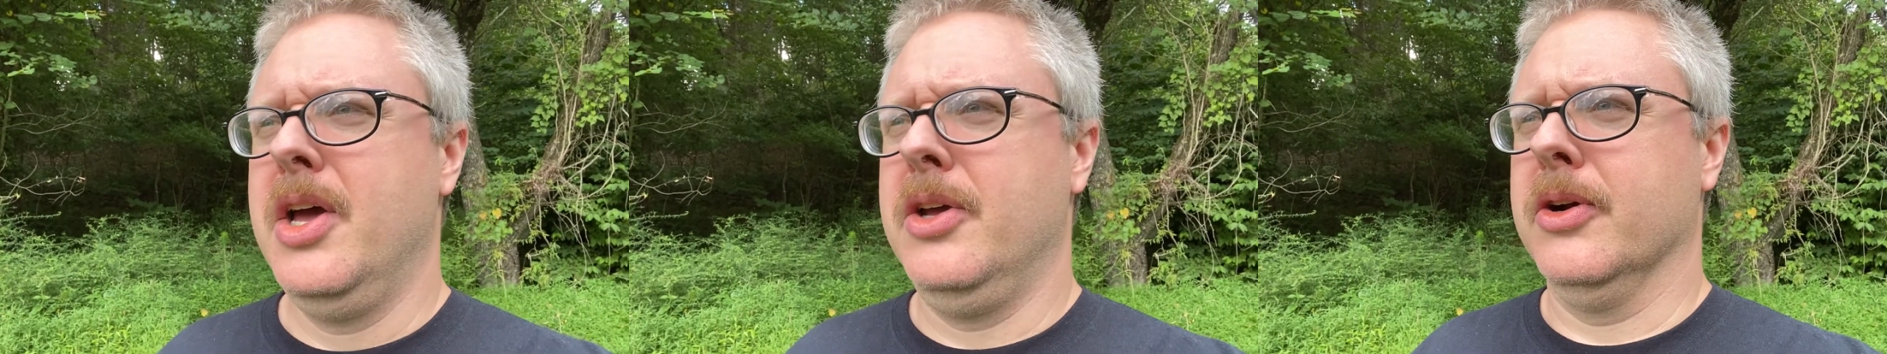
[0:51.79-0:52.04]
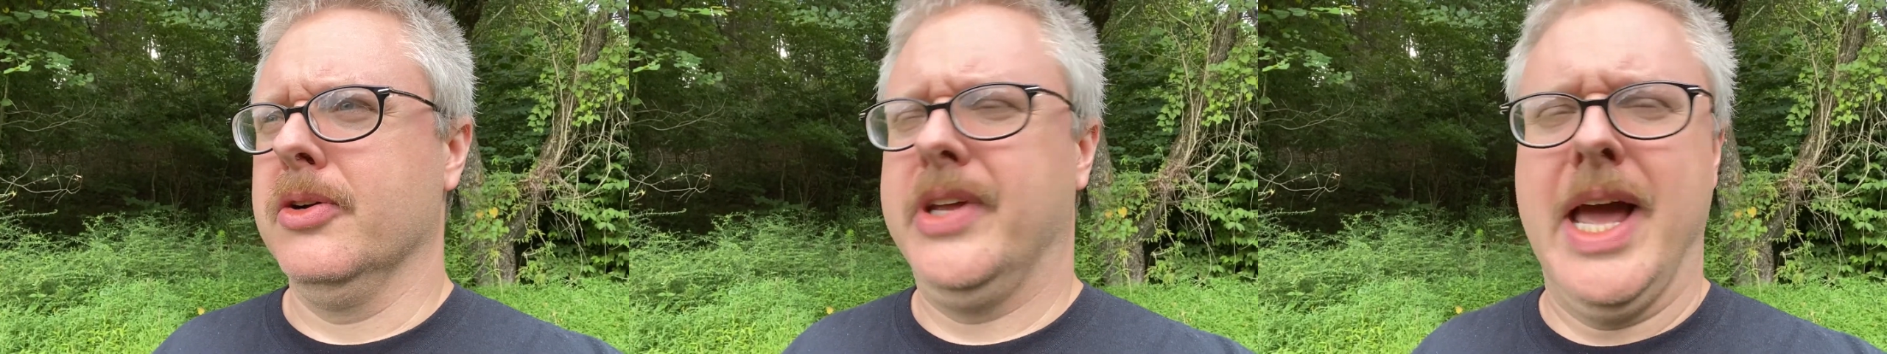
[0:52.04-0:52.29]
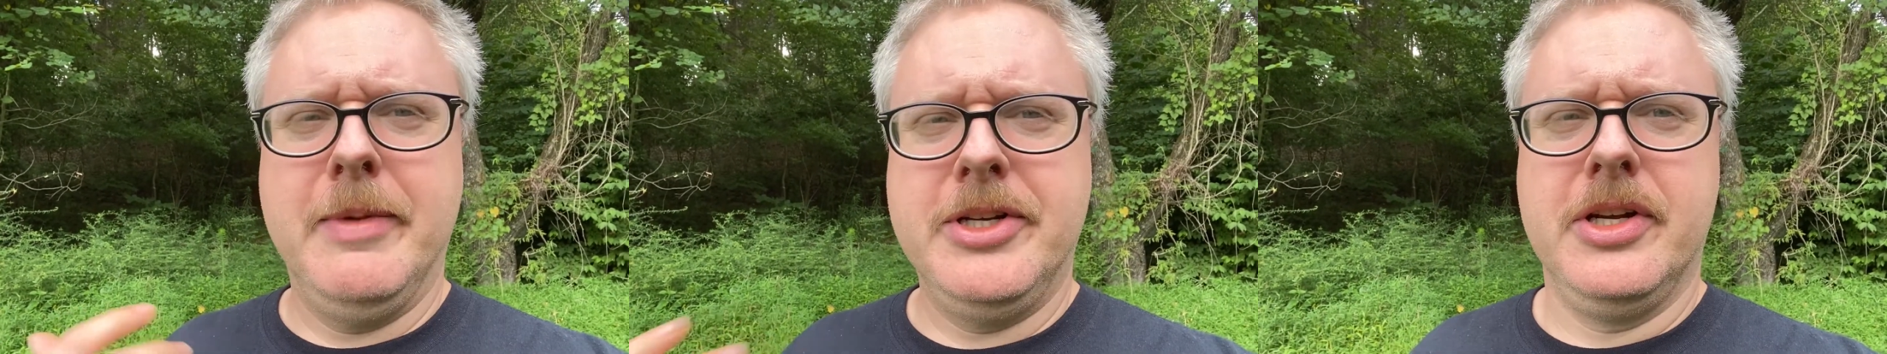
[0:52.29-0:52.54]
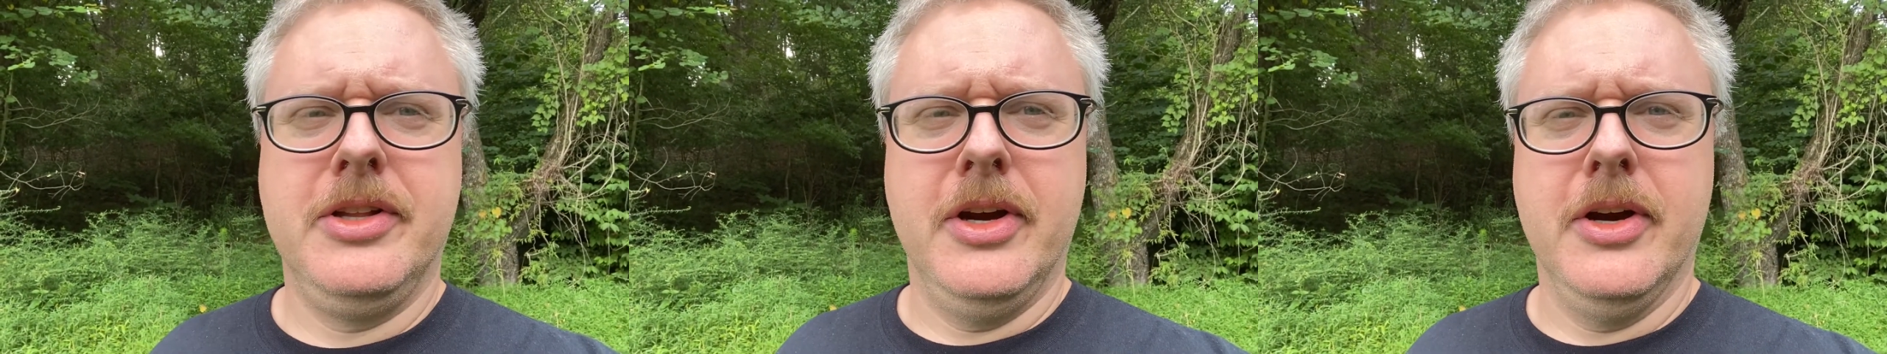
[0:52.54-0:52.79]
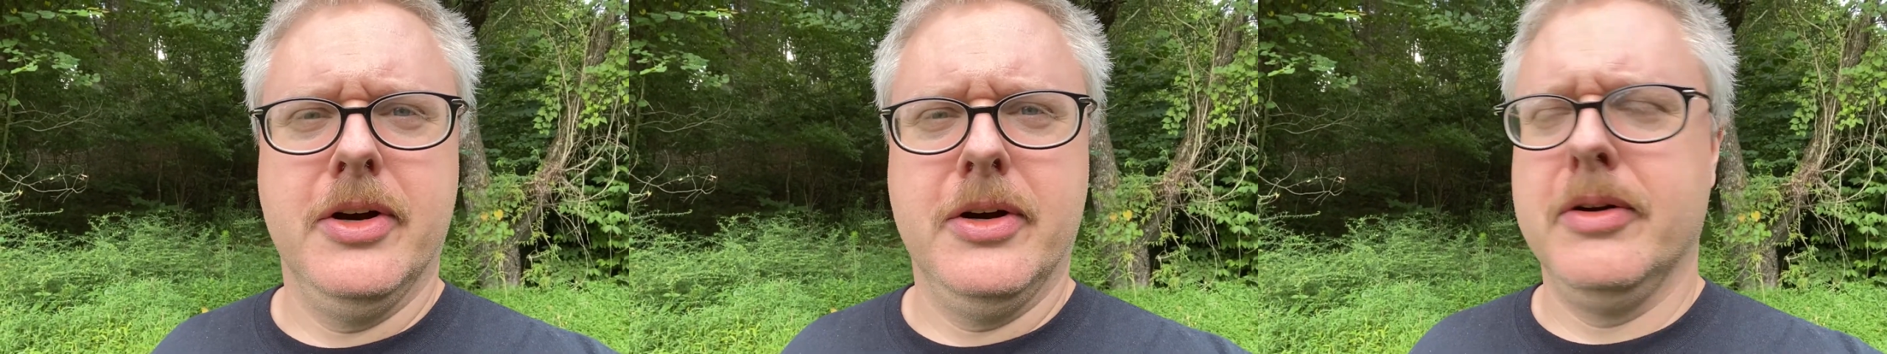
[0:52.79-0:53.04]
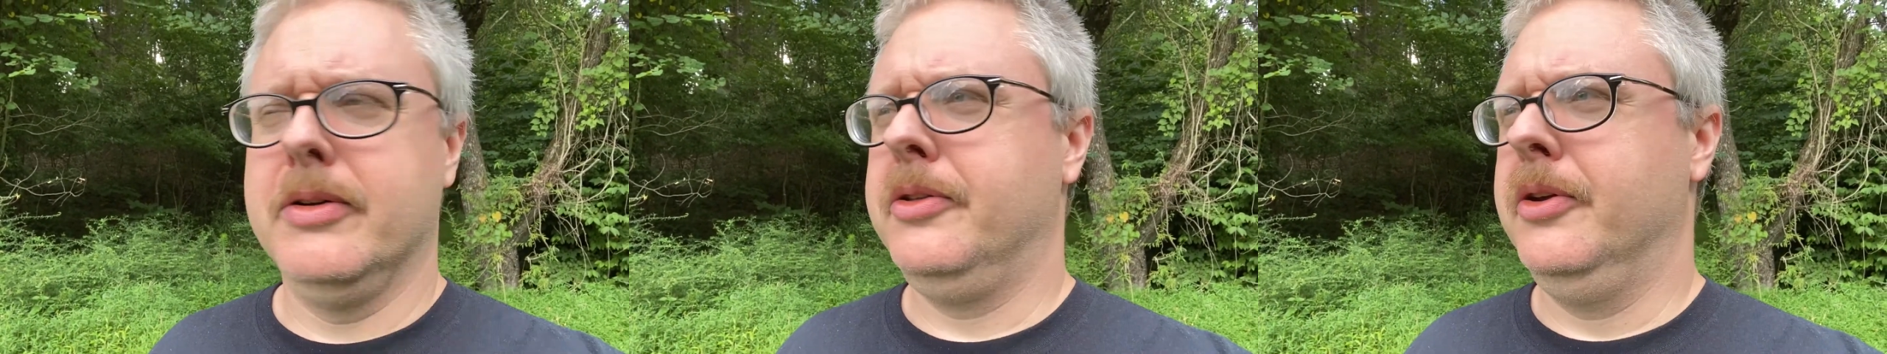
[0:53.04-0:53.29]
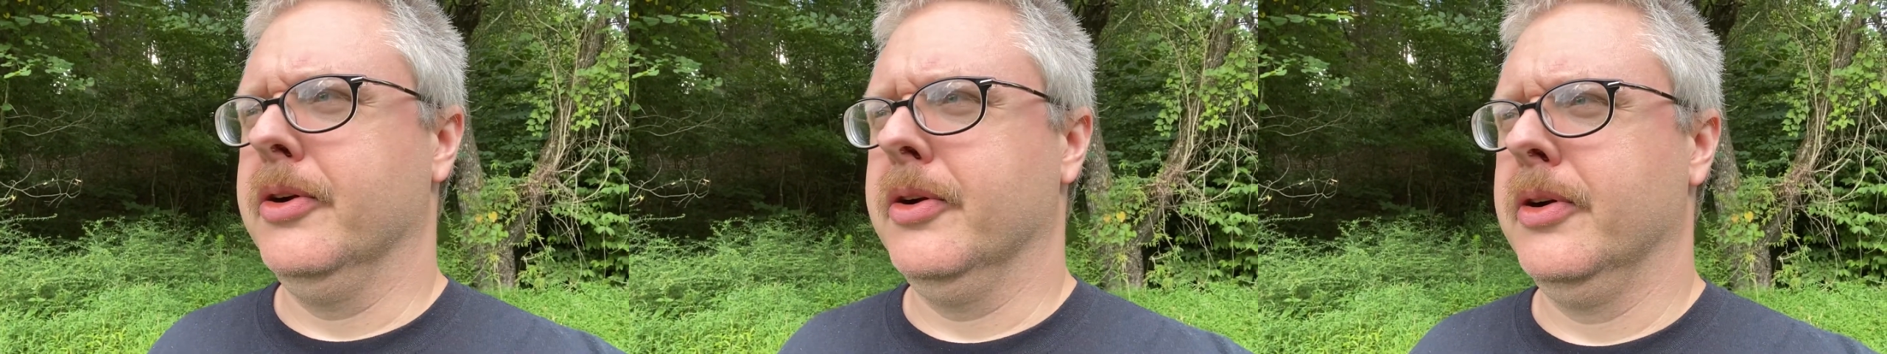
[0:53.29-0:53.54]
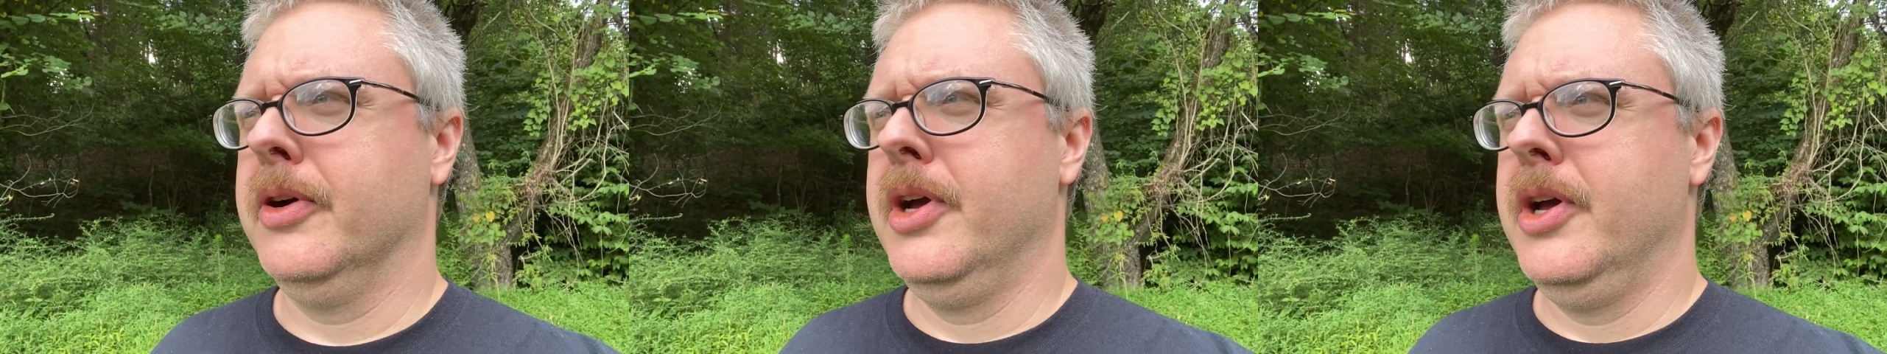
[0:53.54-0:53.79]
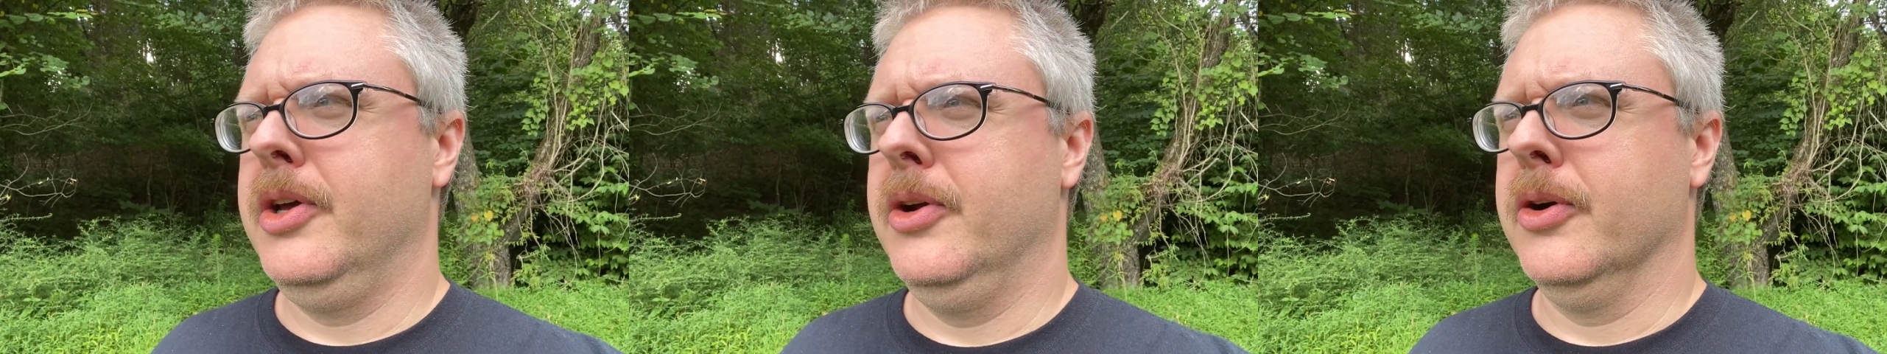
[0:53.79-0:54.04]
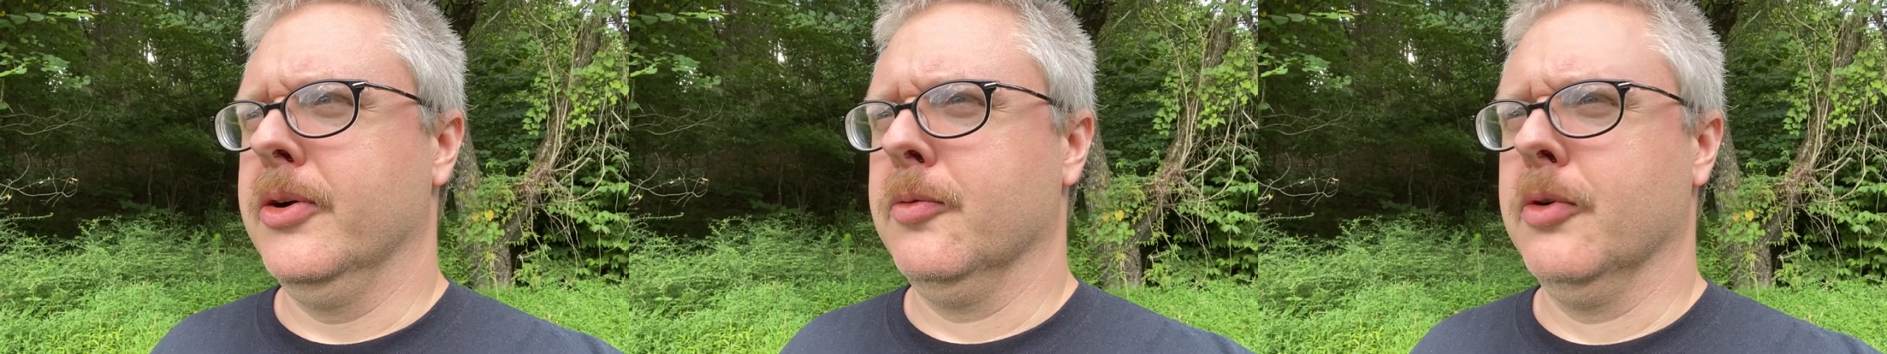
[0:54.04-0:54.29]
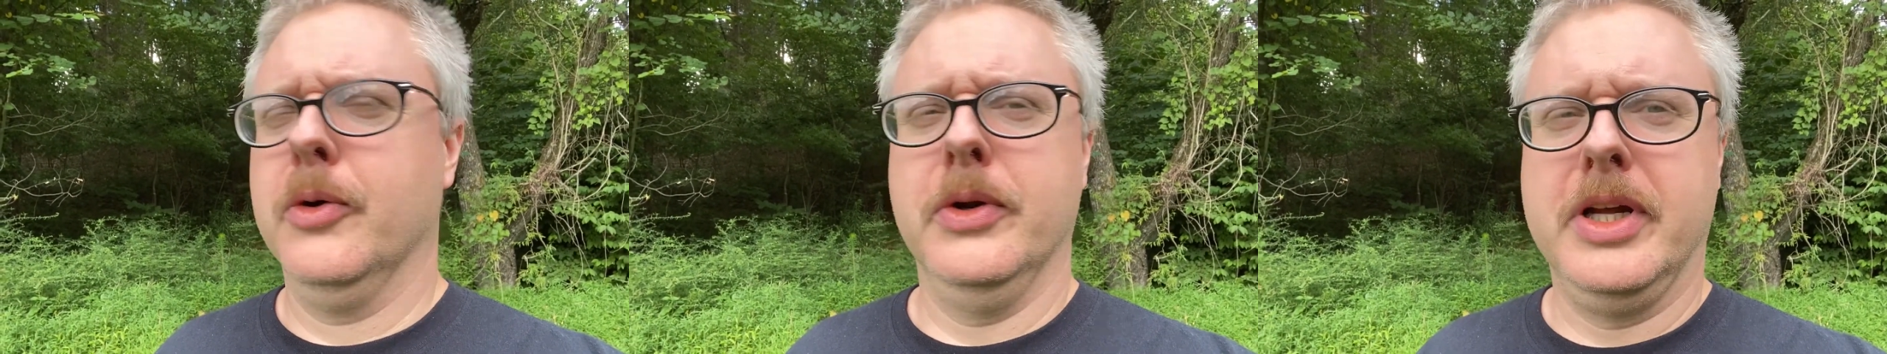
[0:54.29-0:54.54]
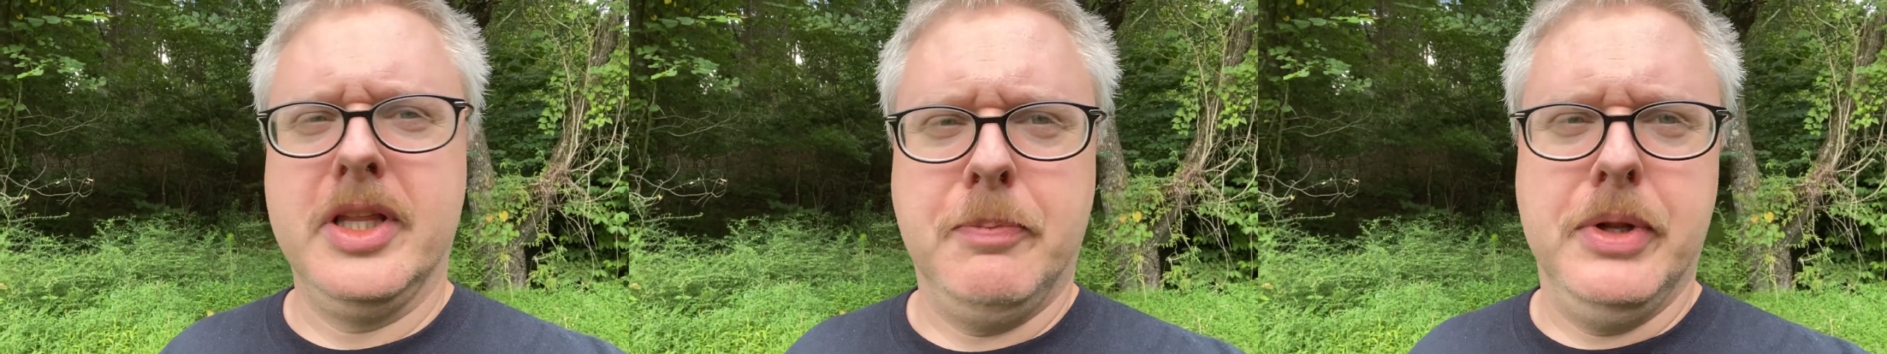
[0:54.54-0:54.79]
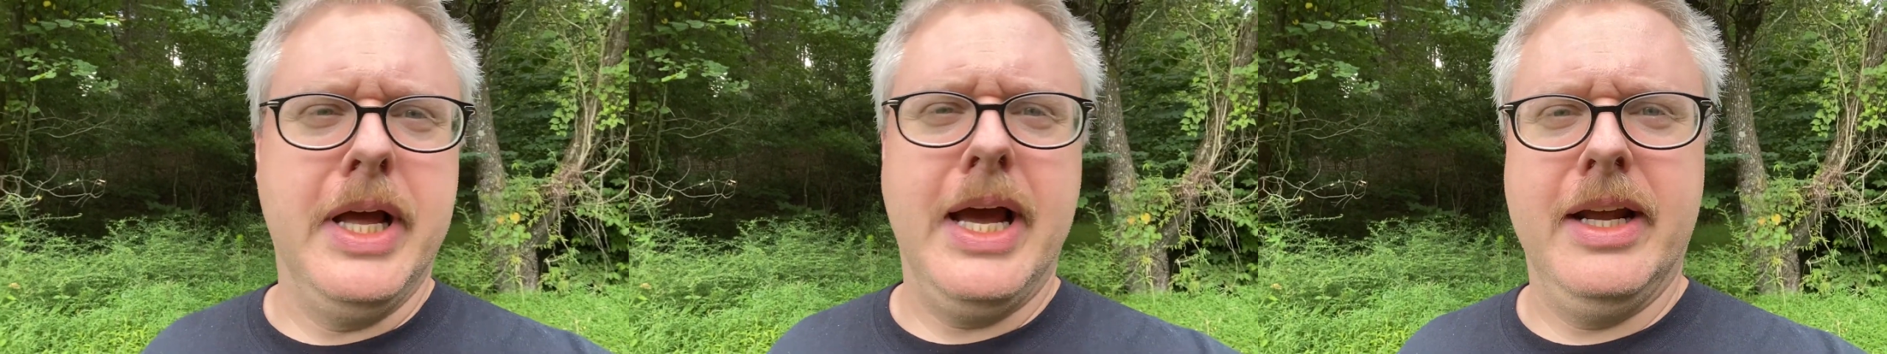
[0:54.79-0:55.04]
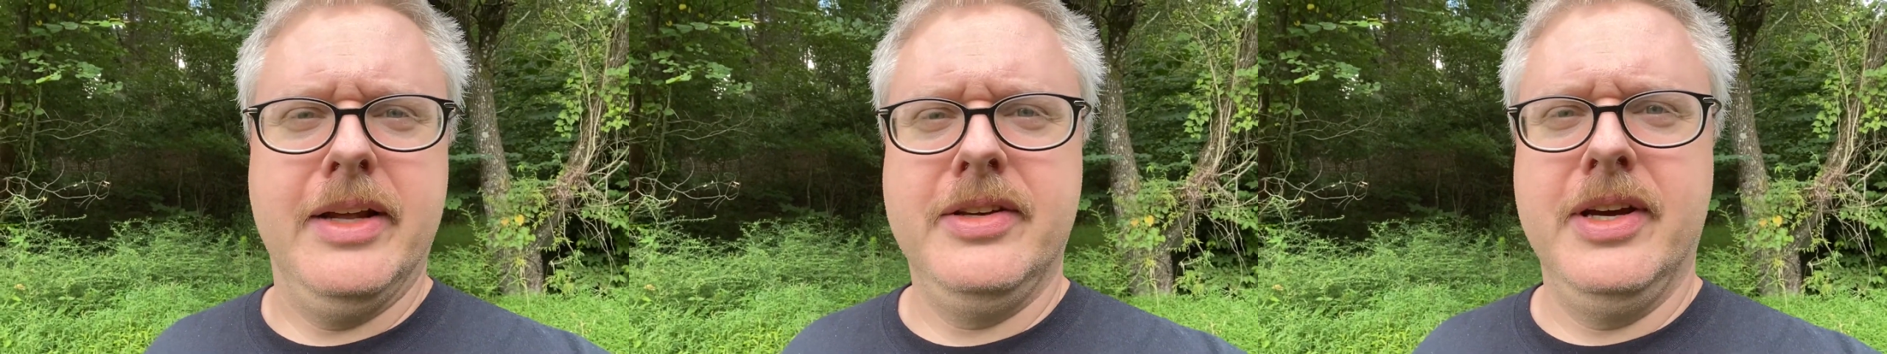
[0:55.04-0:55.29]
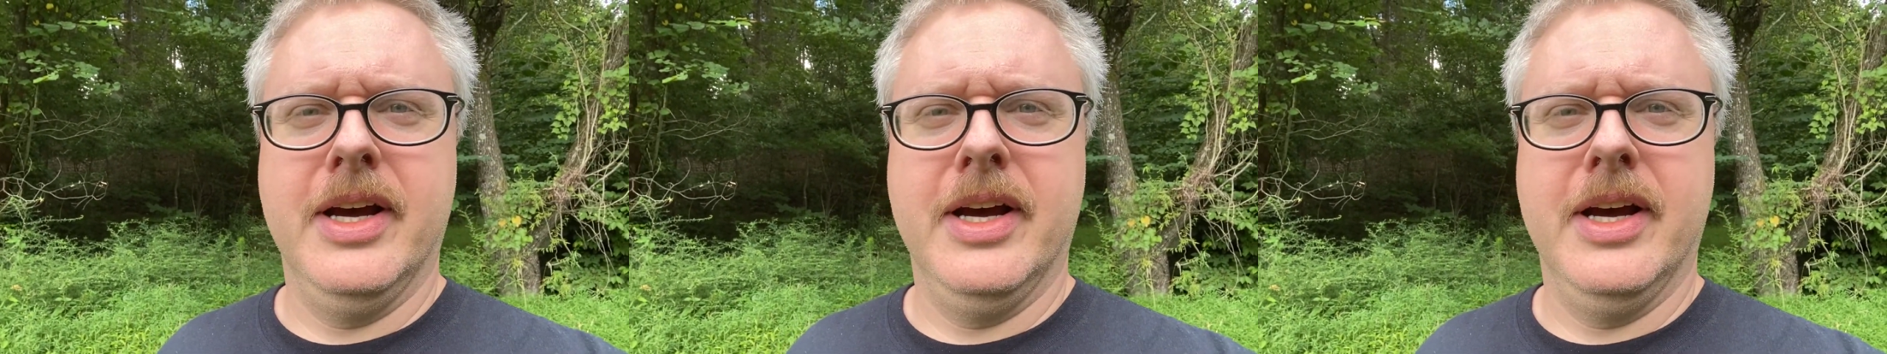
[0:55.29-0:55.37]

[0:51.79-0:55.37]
you're damaging the earth, you're ruining the planet,